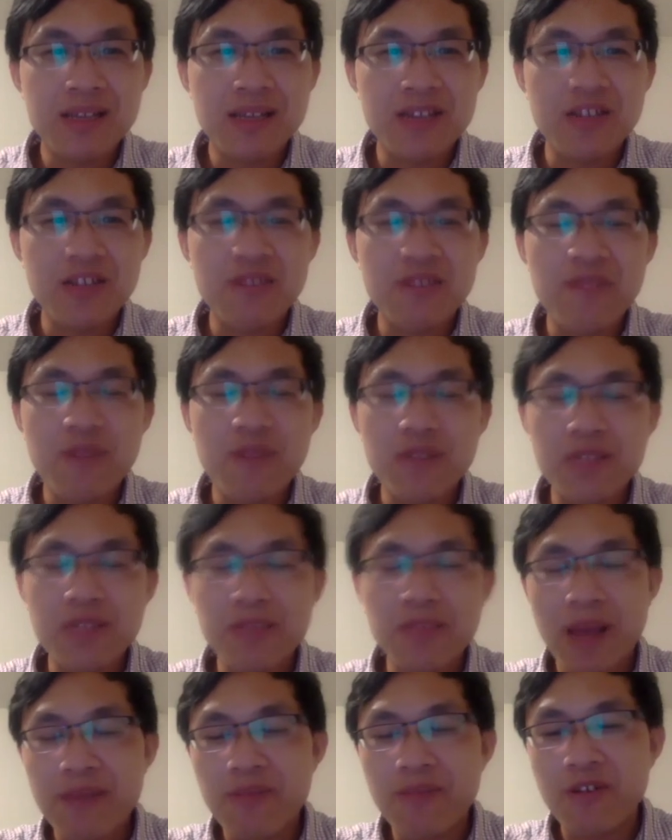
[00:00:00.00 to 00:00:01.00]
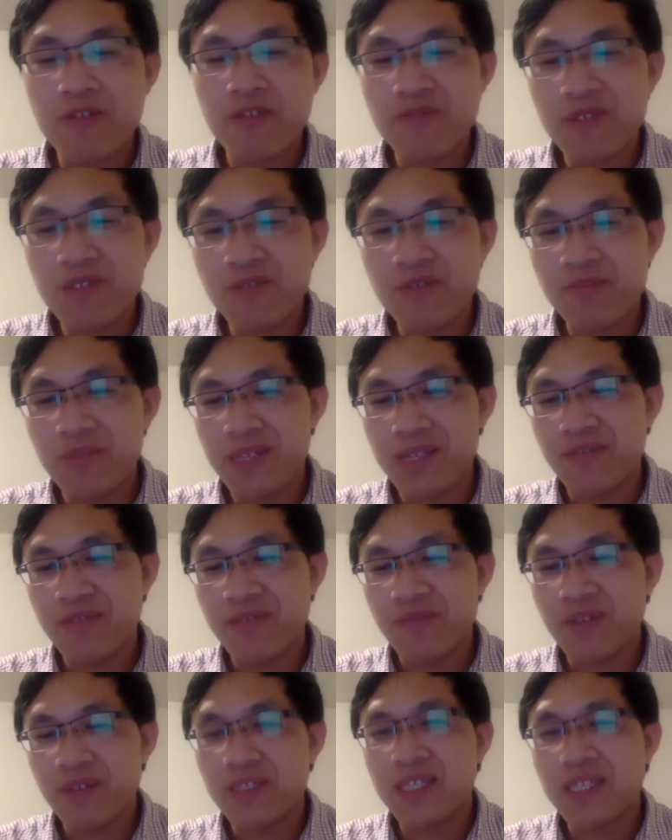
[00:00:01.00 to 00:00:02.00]
your first paper will be the
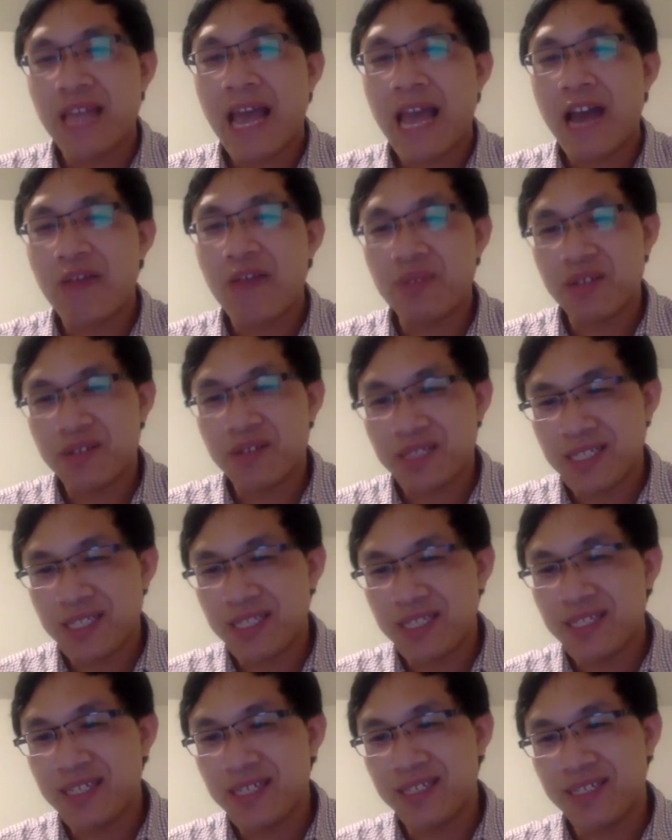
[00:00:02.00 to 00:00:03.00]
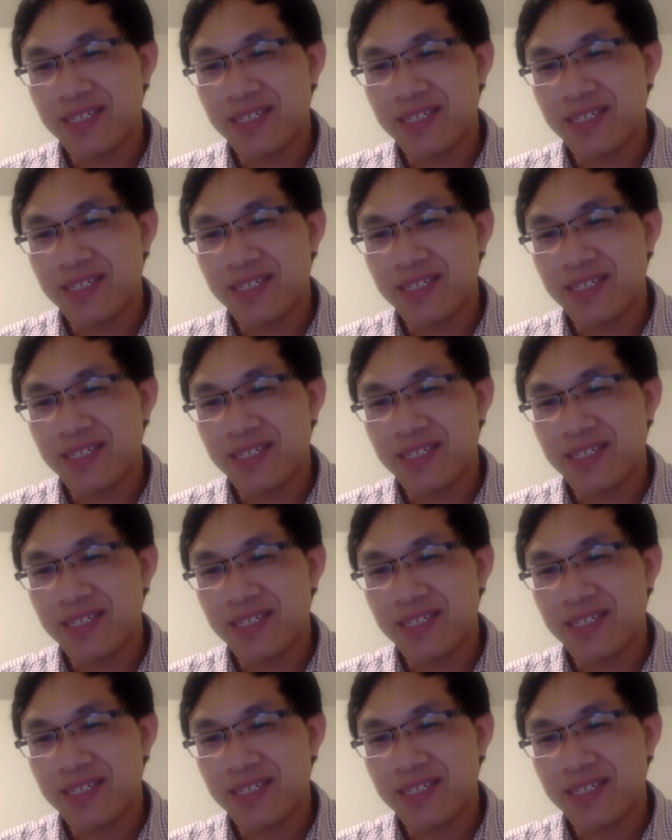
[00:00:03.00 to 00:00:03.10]
first step of your thesis.